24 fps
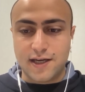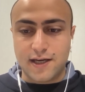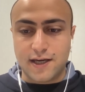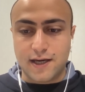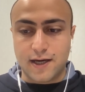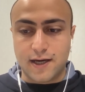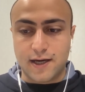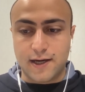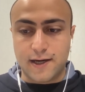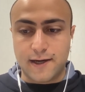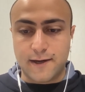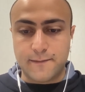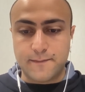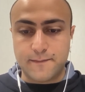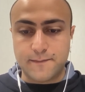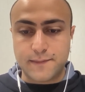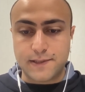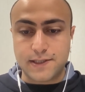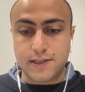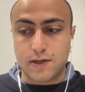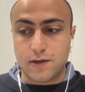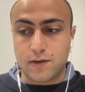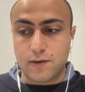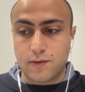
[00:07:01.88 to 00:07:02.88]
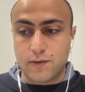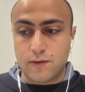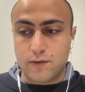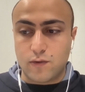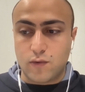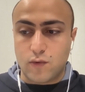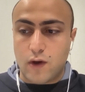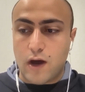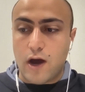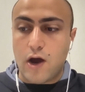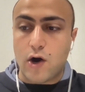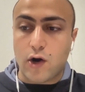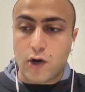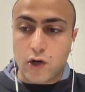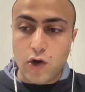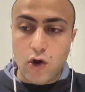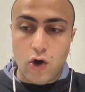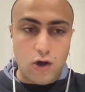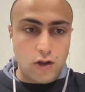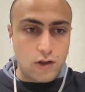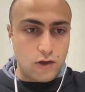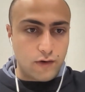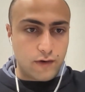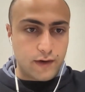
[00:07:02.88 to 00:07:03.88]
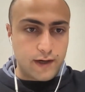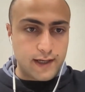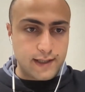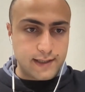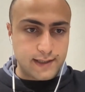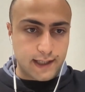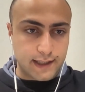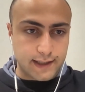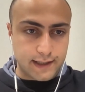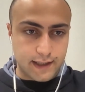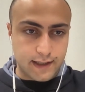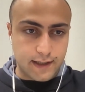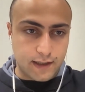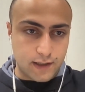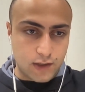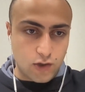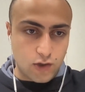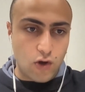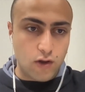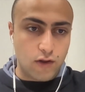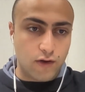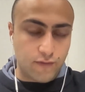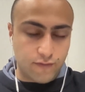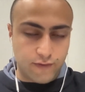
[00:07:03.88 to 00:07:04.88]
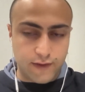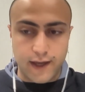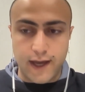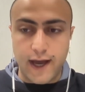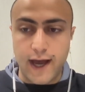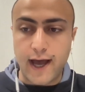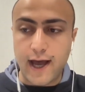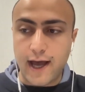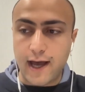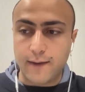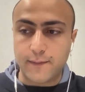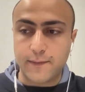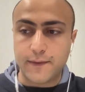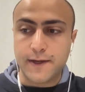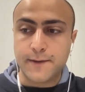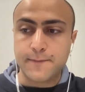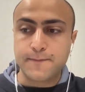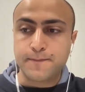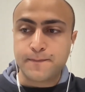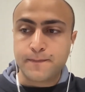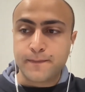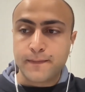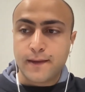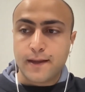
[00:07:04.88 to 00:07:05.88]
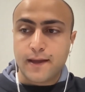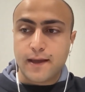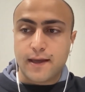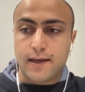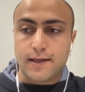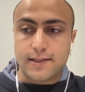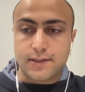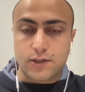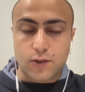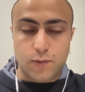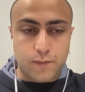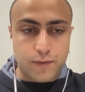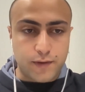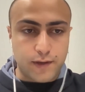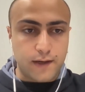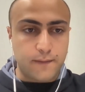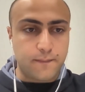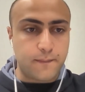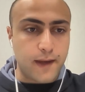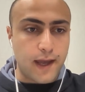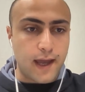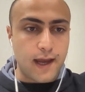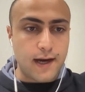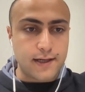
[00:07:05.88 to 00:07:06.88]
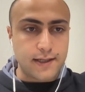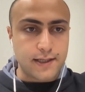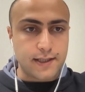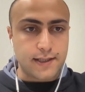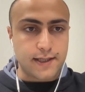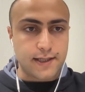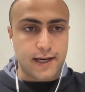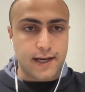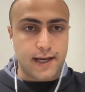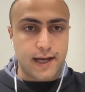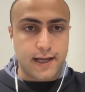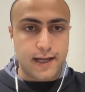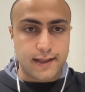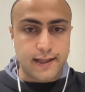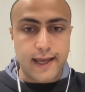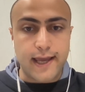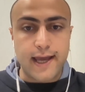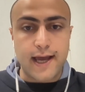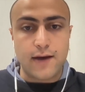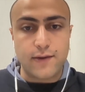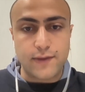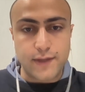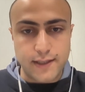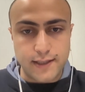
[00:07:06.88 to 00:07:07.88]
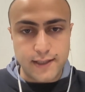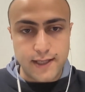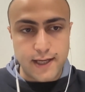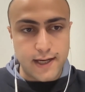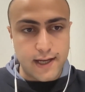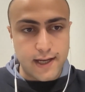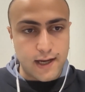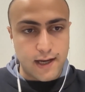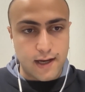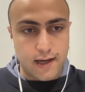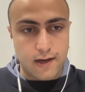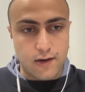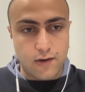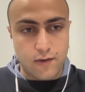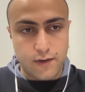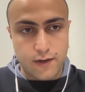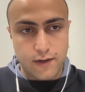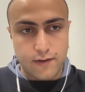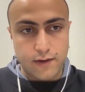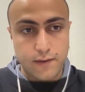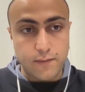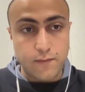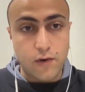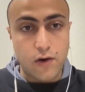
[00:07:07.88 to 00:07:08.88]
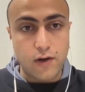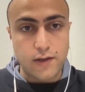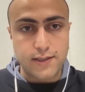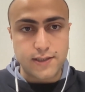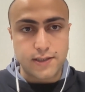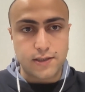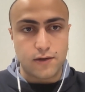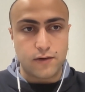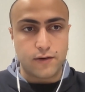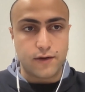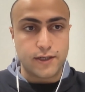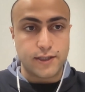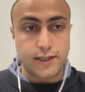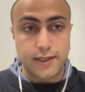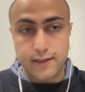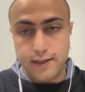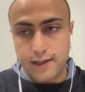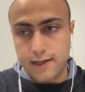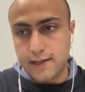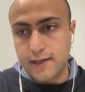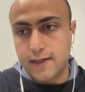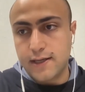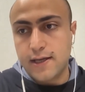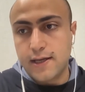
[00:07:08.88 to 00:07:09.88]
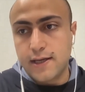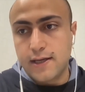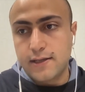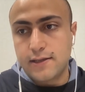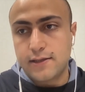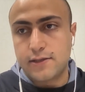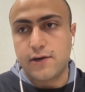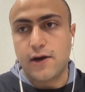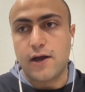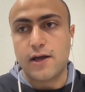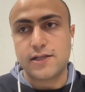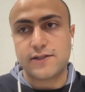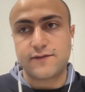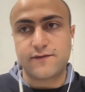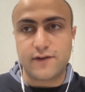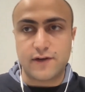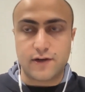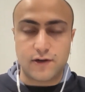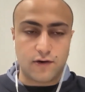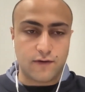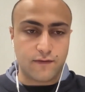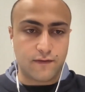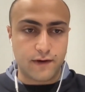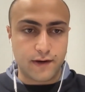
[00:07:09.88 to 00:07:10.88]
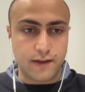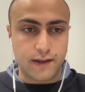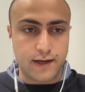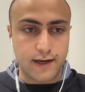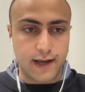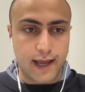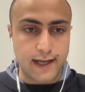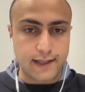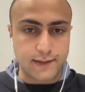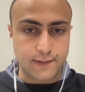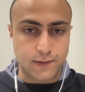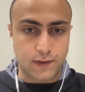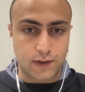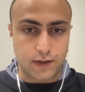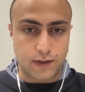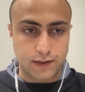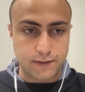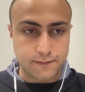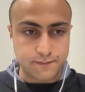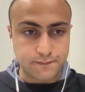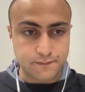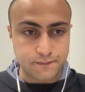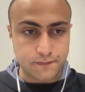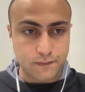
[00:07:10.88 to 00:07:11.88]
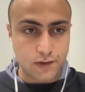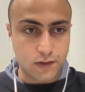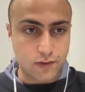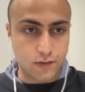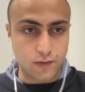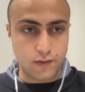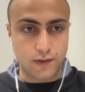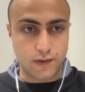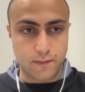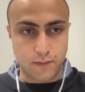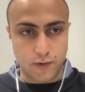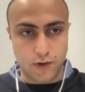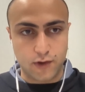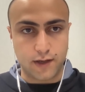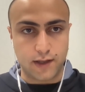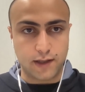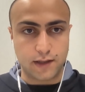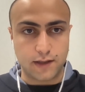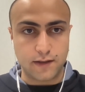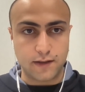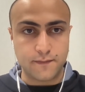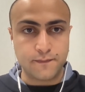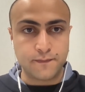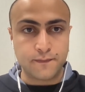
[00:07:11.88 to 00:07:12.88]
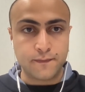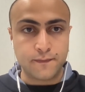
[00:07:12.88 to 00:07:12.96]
So our goal, or as like the goal of the hub, is to prepare the data, lay out the data on a remote storage, and then transfer over the network to the model